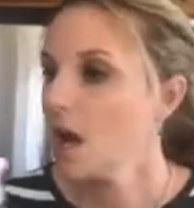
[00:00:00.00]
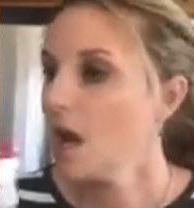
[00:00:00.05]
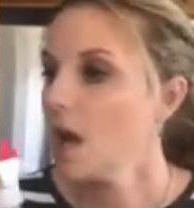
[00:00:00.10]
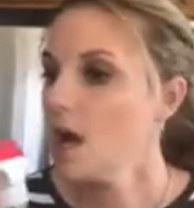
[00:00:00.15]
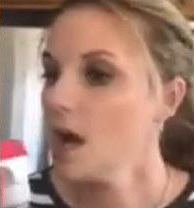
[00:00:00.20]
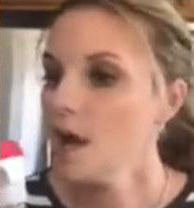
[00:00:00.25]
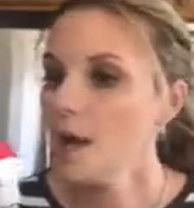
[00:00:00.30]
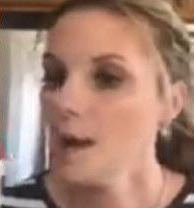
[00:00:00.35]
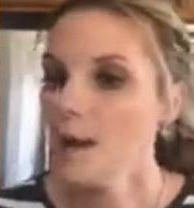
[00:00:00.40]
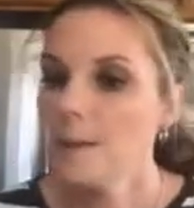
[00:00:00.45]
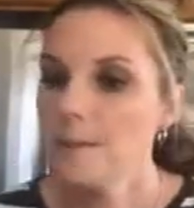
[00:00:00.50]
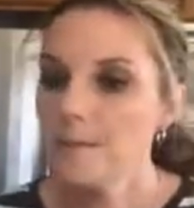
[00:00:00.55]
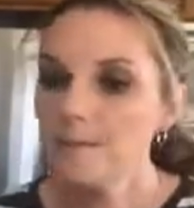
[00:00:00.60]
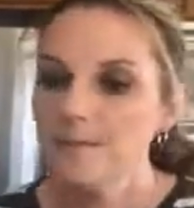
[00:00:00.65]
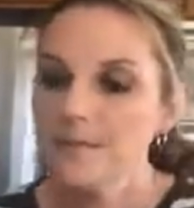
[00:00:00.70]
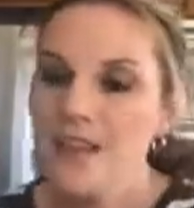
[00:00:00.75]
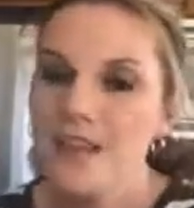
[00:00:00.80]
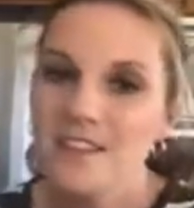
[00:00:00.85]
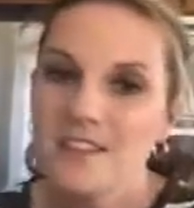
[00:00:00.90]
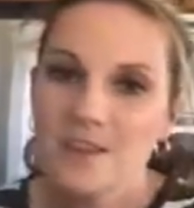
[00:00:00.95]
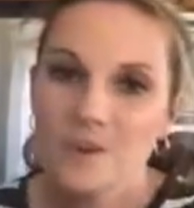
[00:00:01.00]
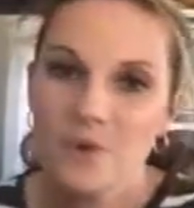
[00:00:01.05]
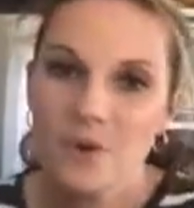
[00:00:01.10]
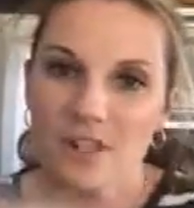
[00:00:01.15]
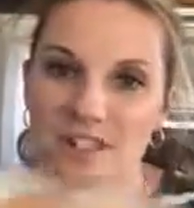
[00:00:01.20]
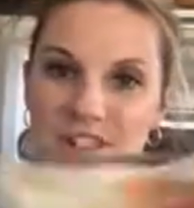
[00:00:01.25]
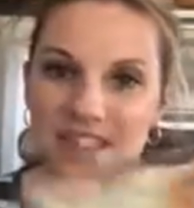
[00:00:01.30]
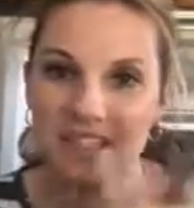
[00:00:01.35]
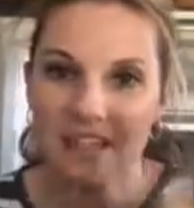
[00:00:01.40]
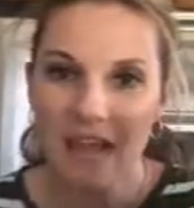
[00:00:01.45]
And then
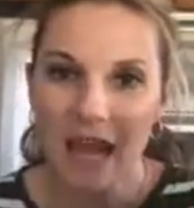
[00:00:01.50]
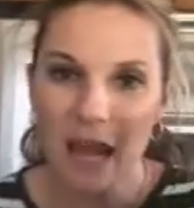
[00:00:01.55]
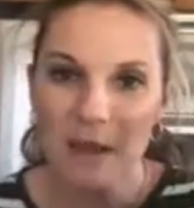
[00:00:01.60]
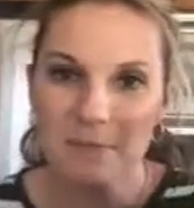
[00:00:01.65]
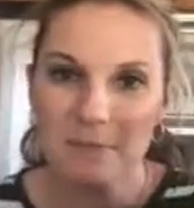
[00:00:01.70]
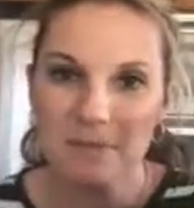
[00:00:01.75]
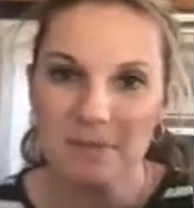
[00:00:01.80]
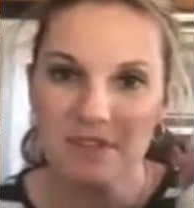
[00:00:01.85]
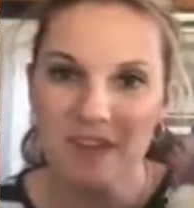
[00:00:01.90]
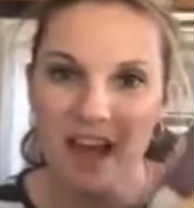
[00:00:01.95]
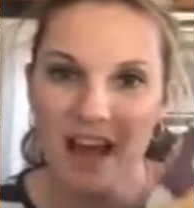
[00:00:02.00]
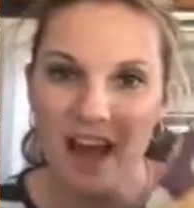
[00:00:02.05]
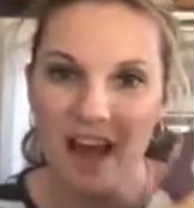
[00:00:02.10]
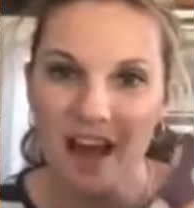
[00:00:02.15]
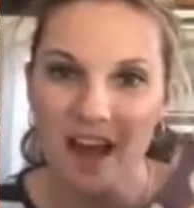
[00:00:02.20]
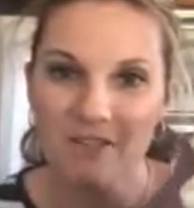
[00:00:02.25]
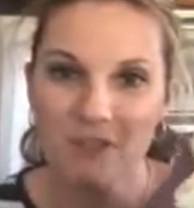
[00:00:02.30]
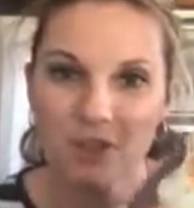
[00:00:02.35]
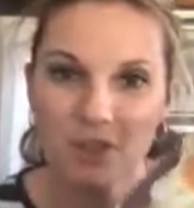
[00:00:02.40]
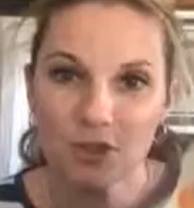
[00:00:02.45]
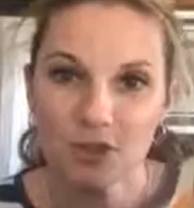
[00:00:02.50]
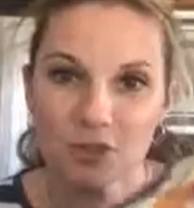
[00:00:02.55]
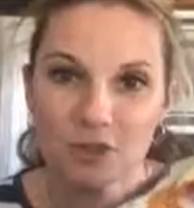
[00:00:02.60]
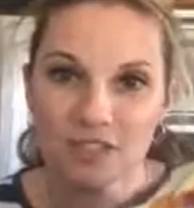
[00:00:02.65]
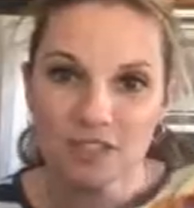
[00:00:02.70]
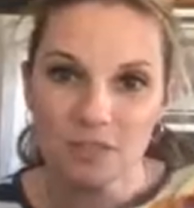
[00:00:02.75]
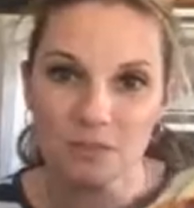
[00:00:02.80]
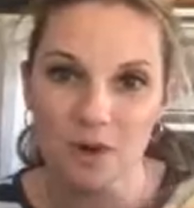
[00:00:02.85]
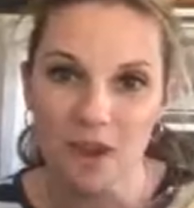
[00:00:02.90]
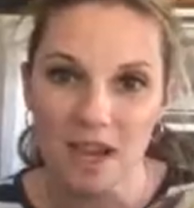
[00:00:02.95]
what's gonna happen with that? I've
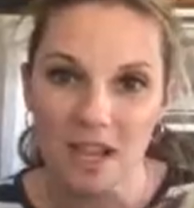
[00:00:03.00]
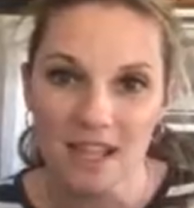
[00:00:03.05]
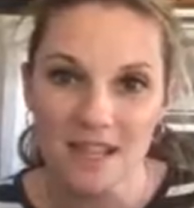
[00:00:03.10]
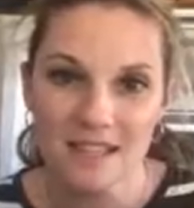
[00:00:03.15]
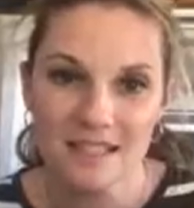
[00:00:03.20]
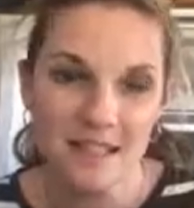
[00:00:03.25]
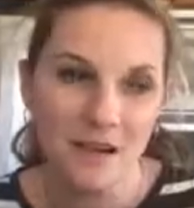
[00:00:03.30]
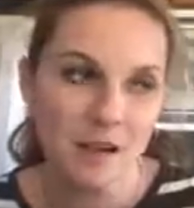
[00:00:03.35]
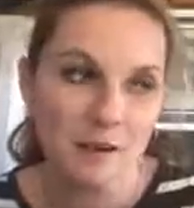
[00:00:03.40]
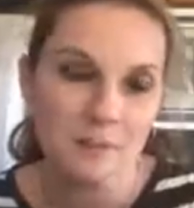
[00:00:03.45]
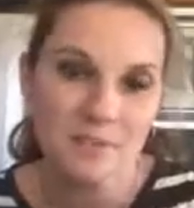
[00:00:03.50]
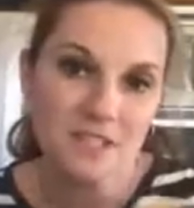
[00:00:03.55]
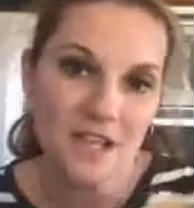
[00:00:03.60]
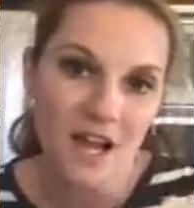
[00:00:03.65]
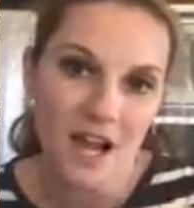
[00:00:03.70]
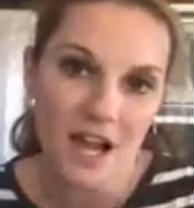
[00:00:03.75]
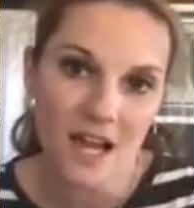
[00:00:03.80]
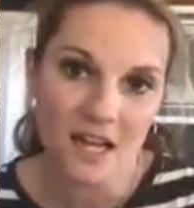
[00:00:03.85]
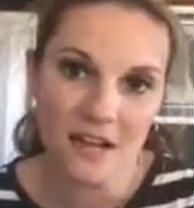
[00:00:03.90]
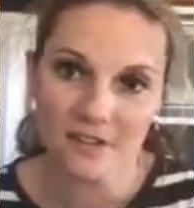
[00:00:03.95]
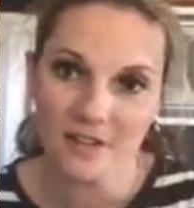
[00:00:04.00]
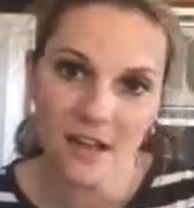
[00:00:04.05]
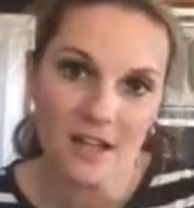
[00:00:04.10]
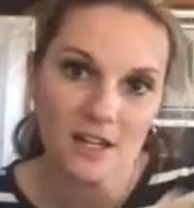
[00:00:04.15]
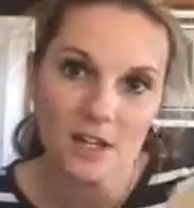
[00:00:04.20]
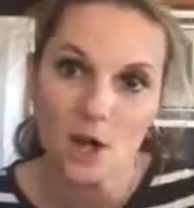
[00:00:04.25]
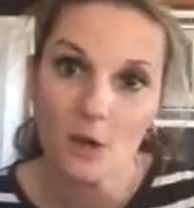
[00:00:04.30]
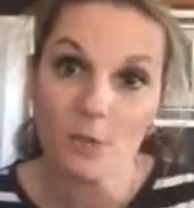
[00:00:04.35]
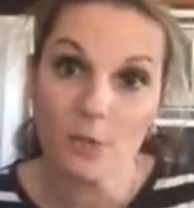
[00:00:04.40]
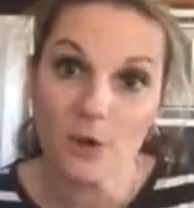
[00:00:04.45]
used it, right? Now I'm done. I've
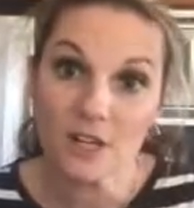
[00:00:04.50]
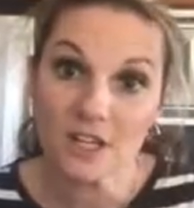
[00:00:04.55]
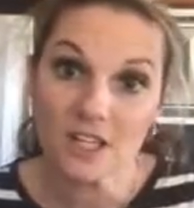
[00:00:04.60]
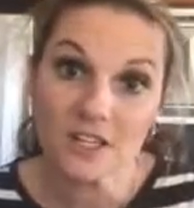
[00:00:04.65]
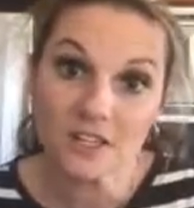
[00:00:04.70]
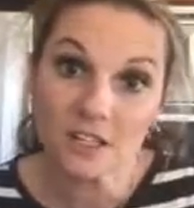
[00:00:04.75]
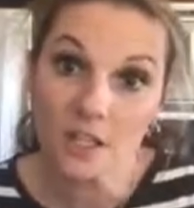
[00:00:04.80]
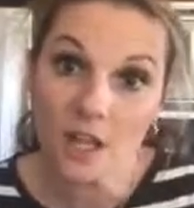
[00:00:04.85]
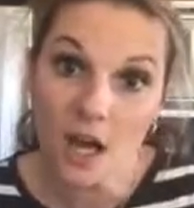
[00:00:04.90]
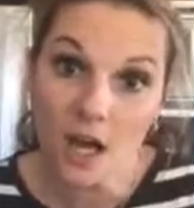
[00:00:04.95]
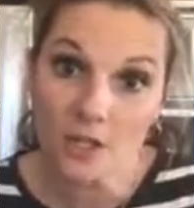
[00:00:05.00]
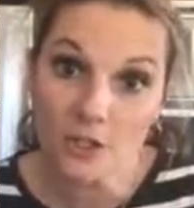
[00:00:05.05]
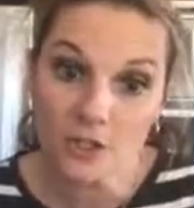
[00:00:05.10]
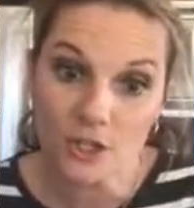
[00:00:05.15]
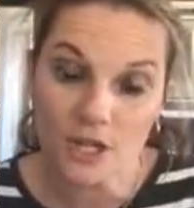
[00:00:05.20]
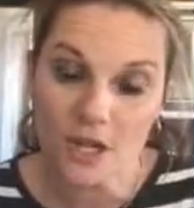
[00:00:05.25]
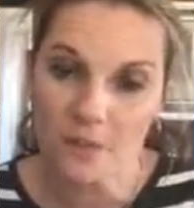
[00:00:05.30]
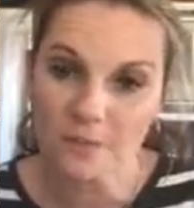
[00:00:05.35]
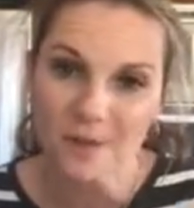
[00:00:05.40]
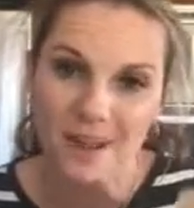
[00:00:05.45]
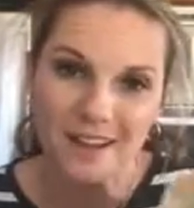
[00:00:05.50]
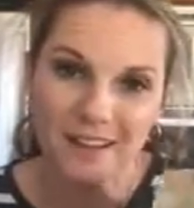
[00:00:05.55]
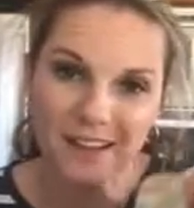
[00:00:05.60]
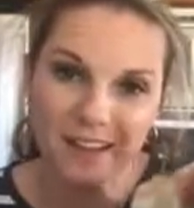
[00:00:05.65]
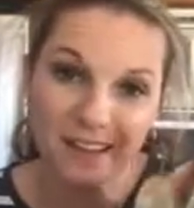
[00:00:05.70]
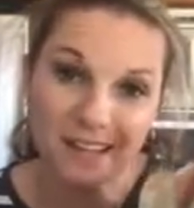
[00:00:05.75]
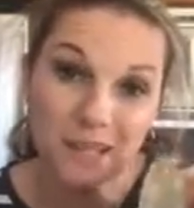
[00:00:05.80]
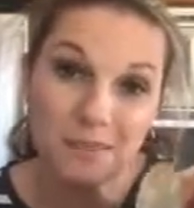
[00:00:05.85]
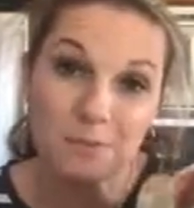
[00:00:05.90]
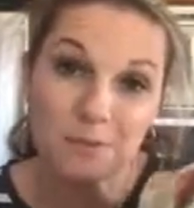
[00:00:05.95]
gotta go put it in the laundry. I'm not
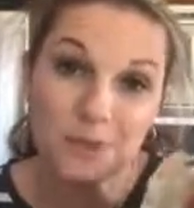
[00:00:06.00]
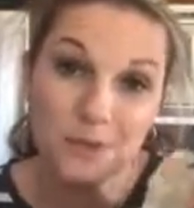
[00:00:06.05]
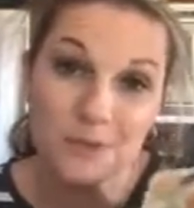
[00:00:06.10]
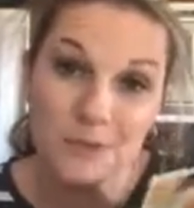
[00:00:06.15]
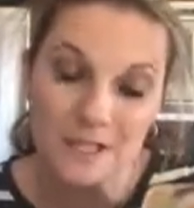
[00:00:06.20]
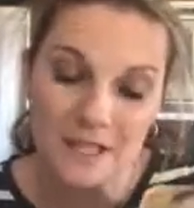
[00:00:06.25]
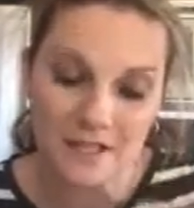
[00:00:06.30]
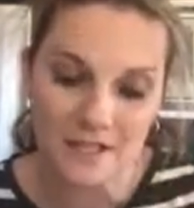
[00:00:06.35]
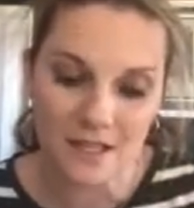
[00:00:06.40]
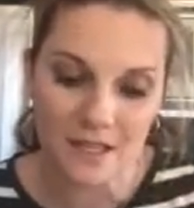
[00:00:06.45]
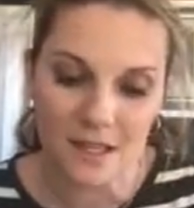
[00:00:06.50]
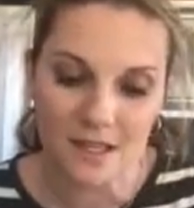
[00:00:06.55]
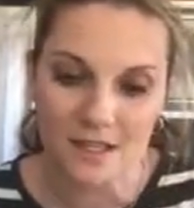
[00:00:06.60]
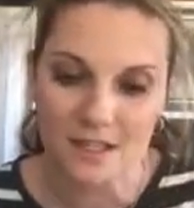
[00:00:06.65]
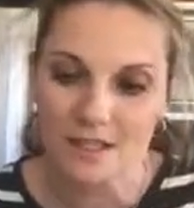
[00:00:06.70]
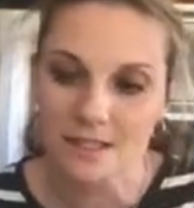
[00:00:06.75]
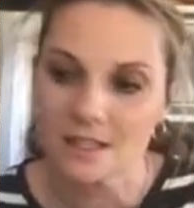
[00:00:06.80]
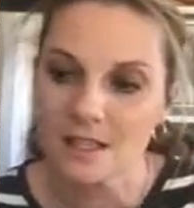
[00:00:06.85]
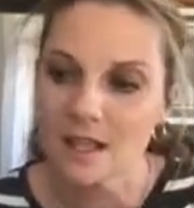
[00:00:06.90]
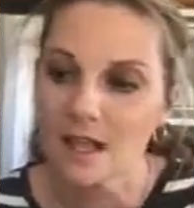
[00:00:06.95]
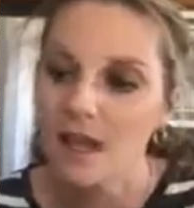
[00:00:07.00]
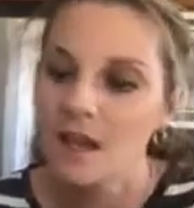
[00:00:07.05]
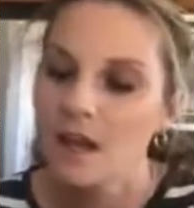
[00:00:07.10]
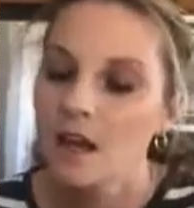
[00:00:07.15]
gonna keep using this.